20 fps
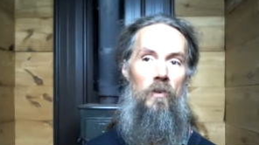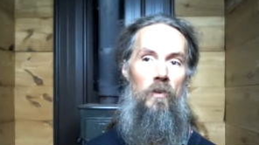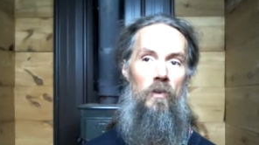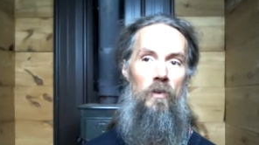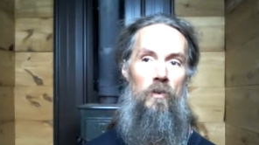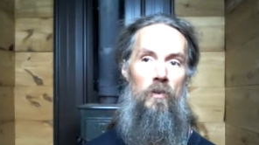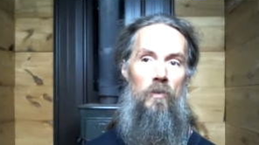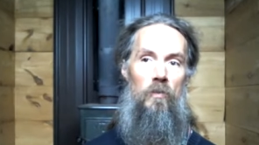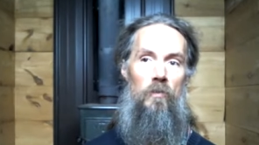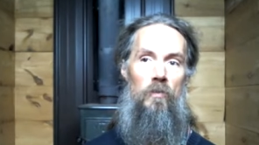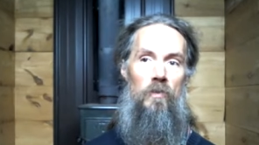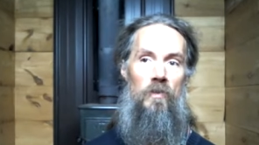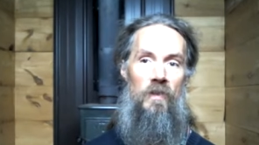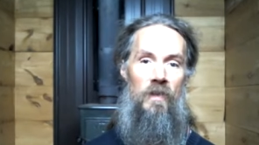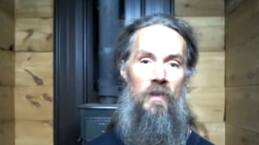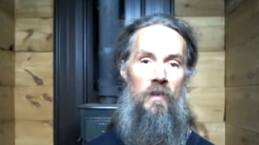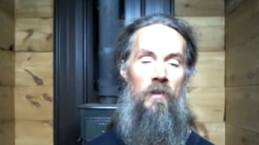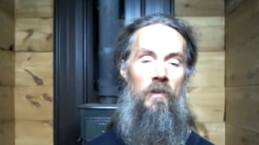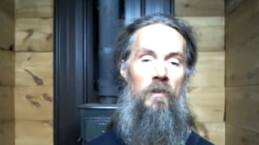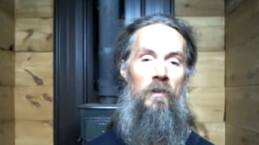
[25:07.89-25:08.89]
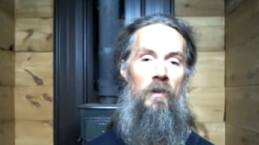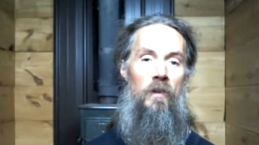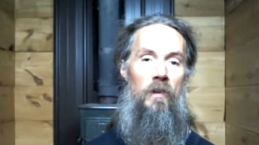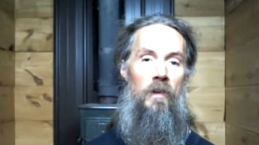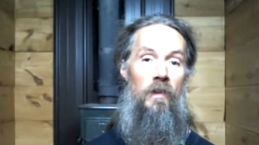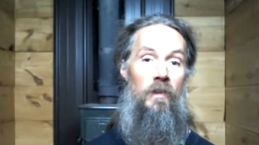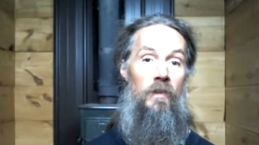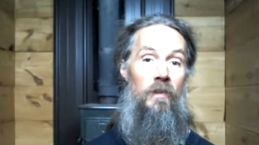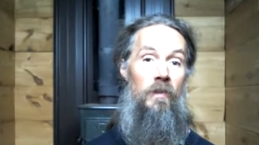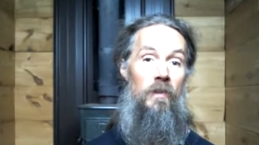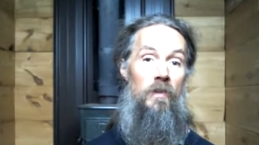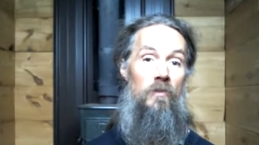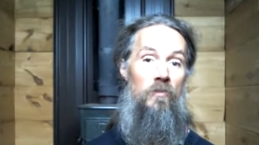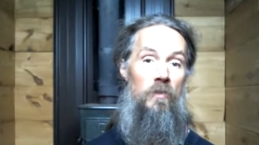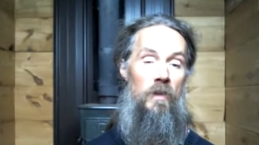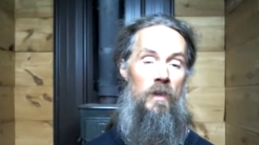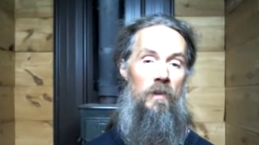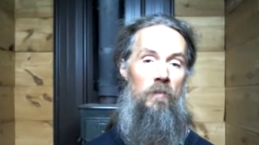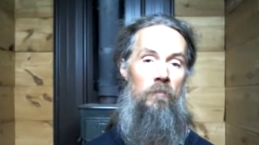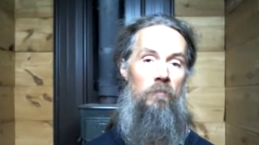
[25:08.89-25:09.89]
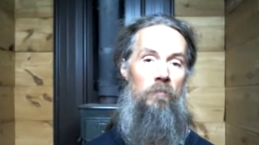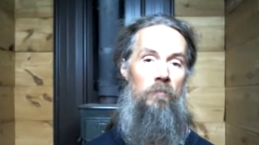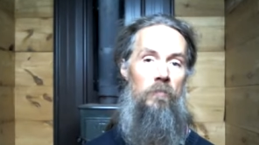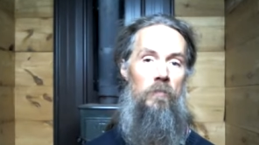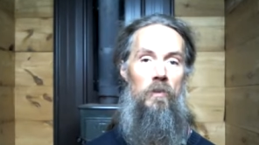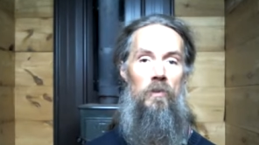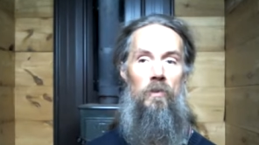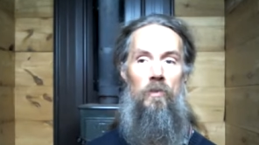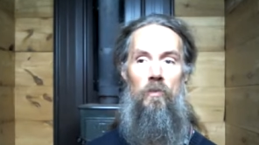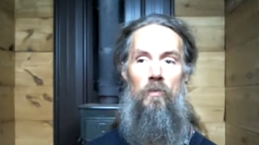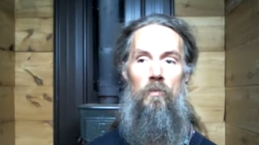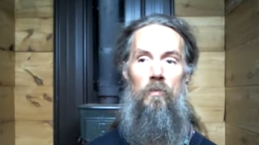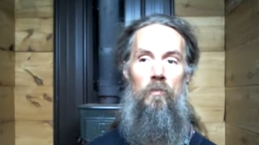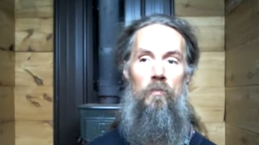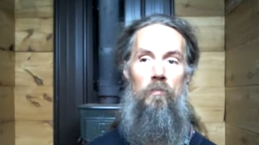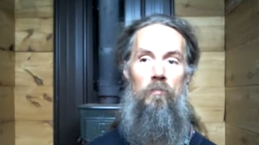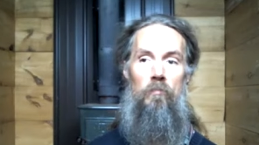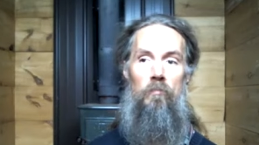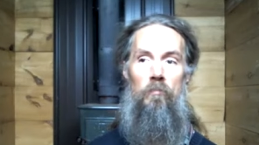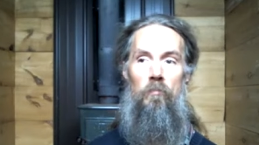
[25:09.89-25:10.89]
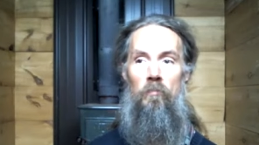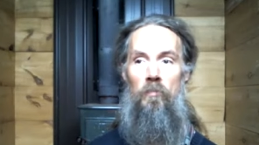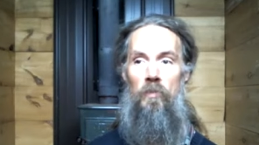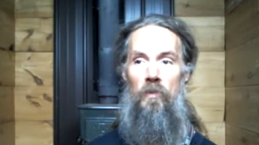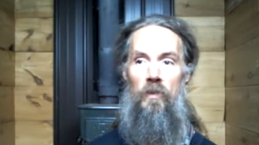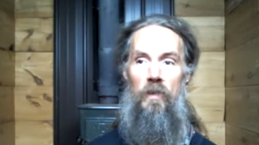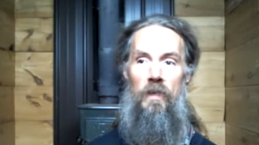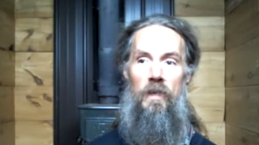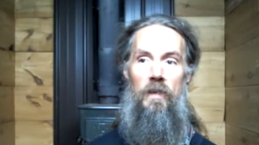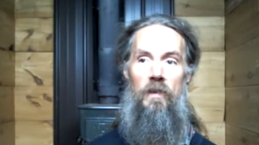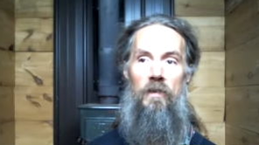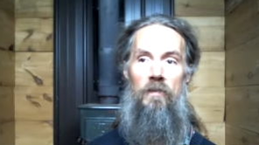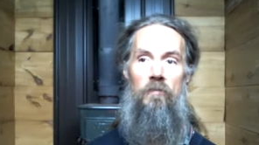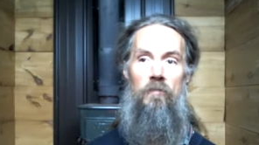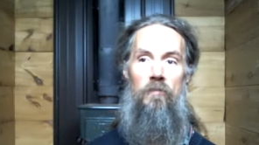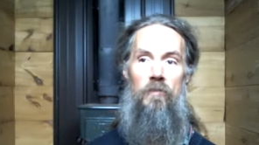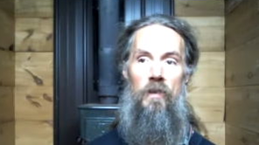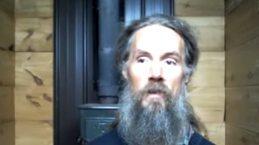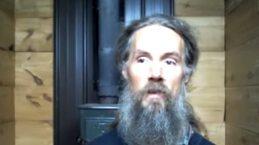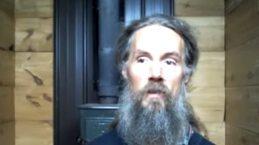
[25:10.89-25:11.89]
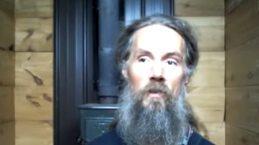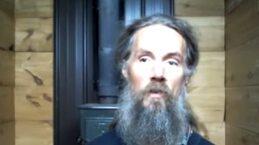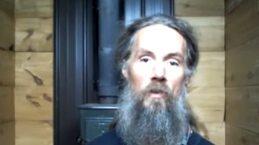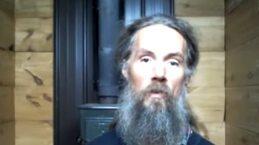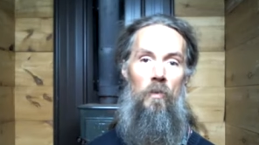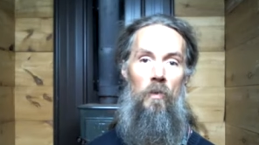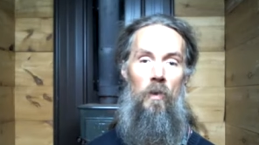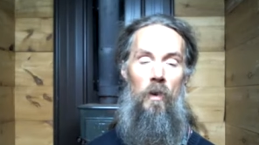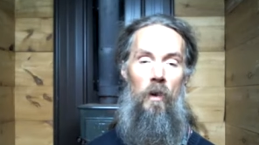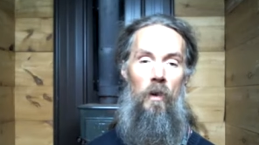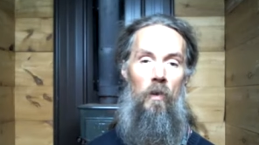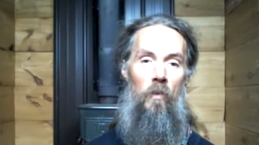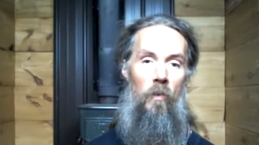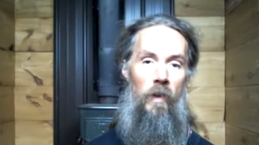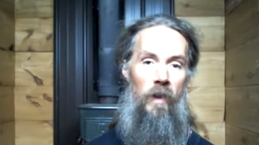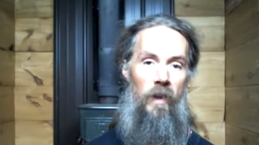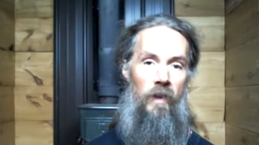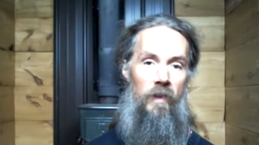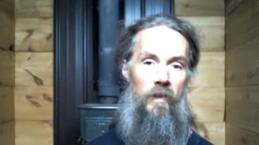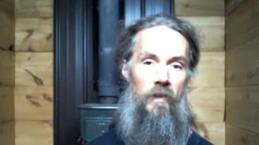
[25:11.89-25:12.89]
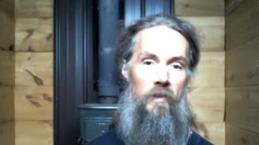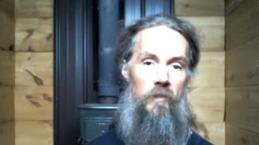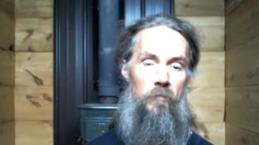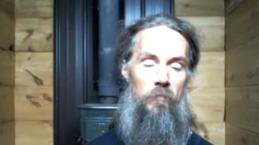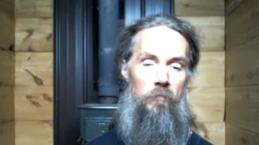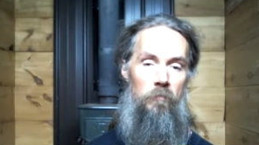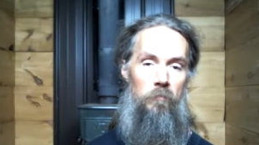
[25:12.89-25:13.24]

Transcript: you think that in the dream you believe that you are awake